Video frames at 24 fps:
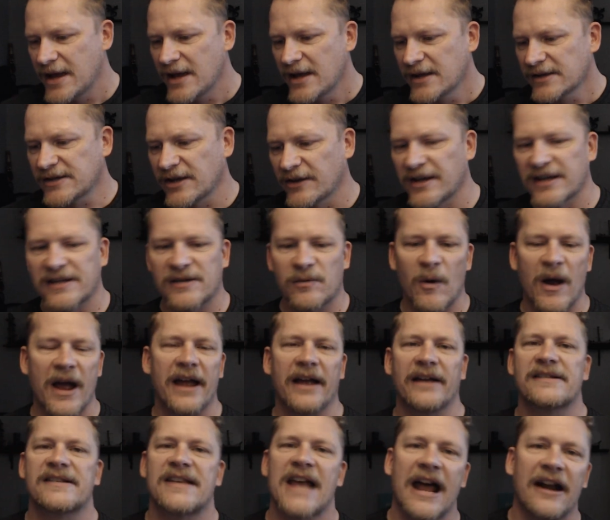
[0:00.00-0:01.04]
So this way,
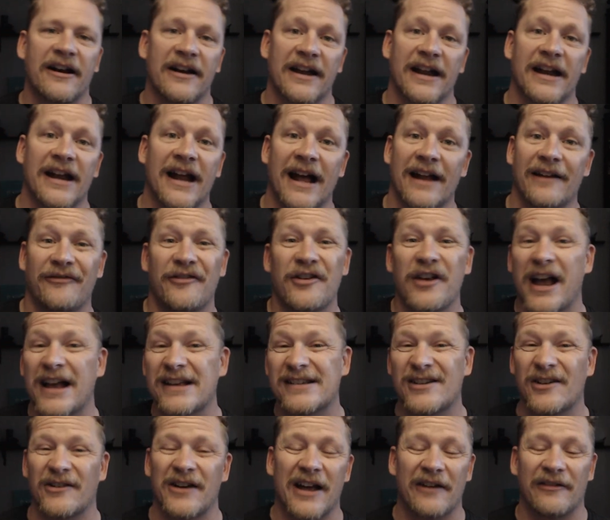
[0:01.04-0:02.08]
Saturday night, if you guys
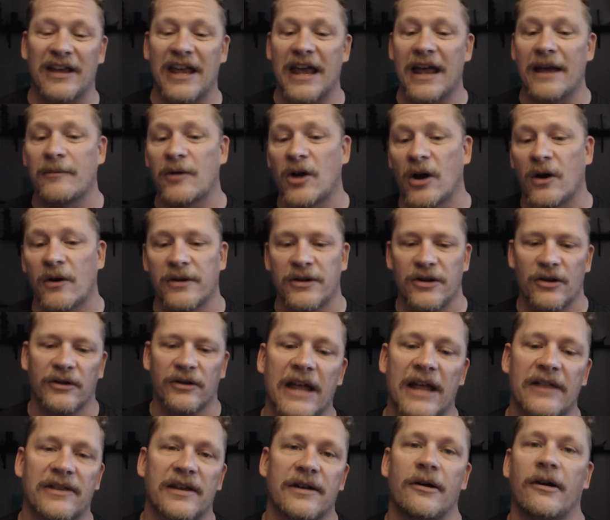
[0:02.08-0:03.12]
don't have a game going, you'll
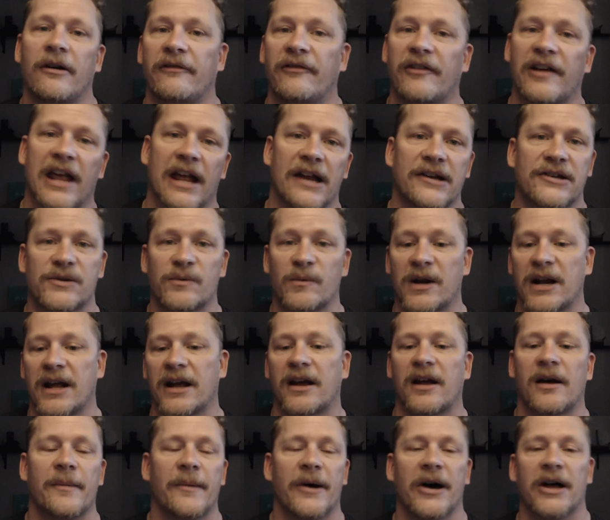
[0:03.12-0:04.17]
the notification when I
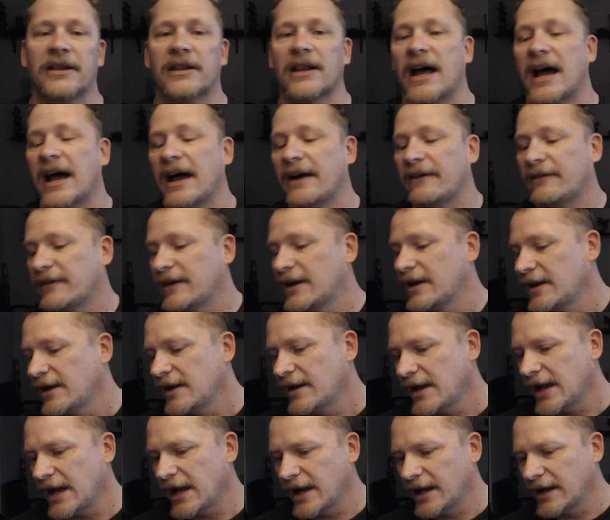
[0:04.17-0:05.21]
come on live,
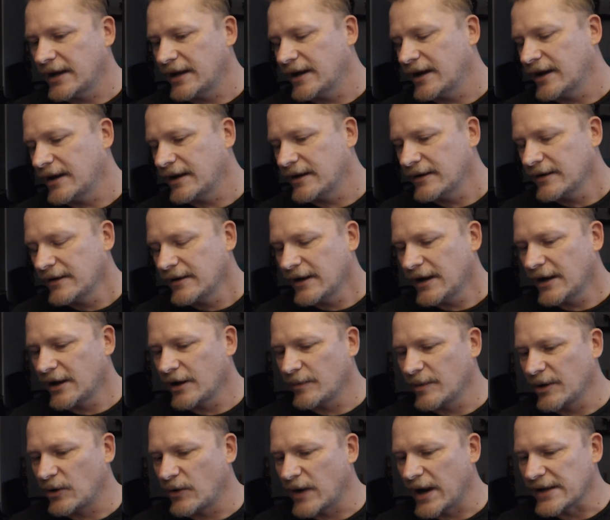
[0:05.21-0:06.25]
and uh, and it'll
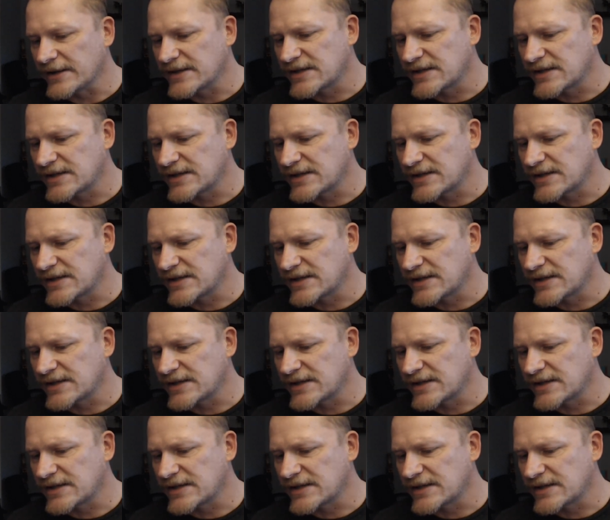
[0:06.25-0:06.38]
be great.